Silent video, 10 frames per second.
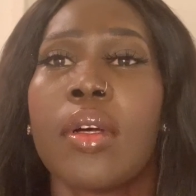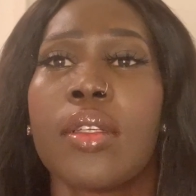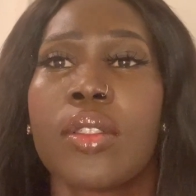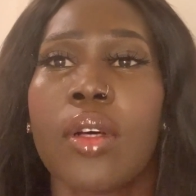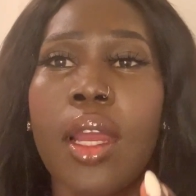
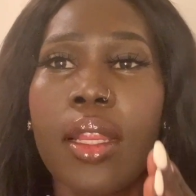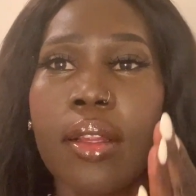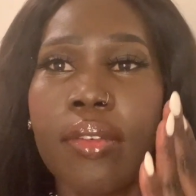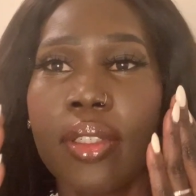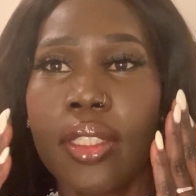So I
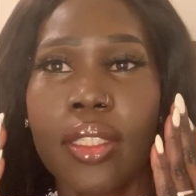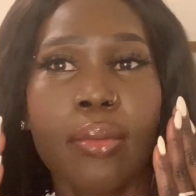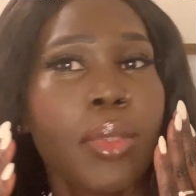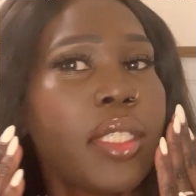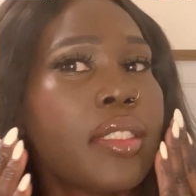love it. It's
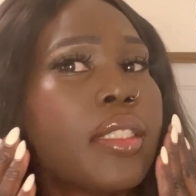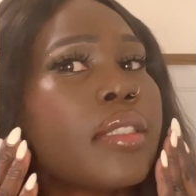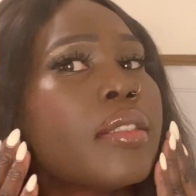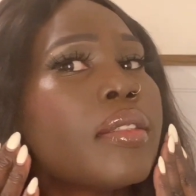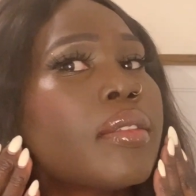amazing.
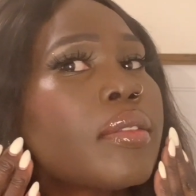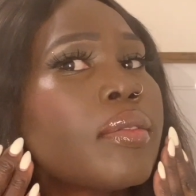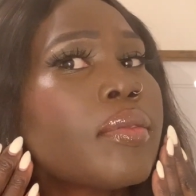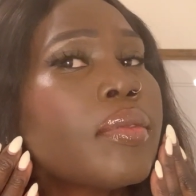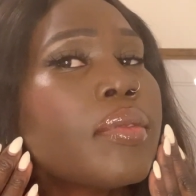
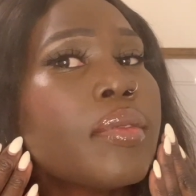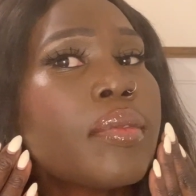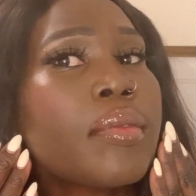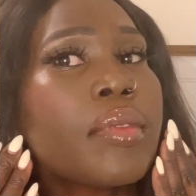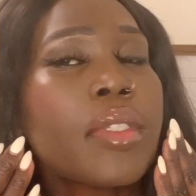
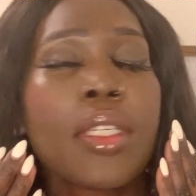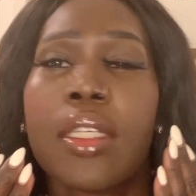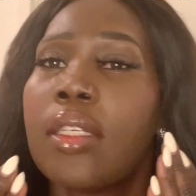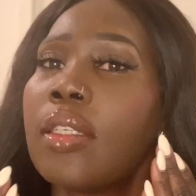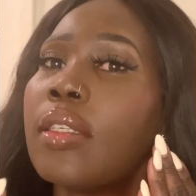
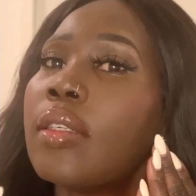Yeah.